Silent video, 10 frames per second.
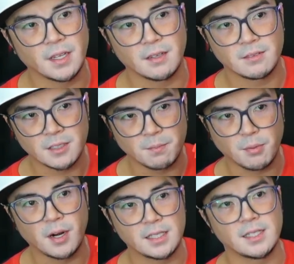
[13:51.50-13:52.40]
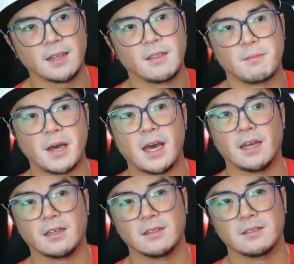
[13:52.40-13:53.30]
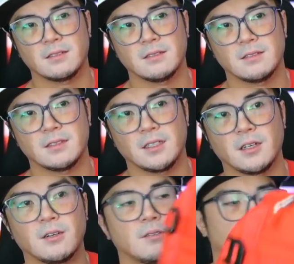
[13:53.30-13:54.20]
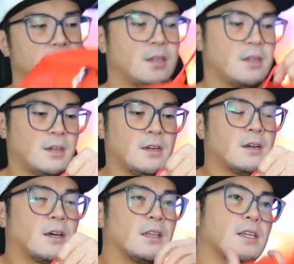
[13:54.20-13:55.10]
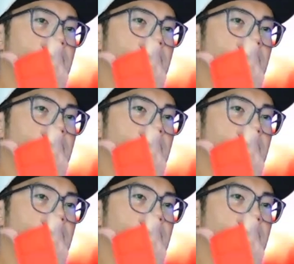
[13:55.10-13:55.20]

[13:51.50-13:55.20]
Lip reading: compressing the bag, you know? At least you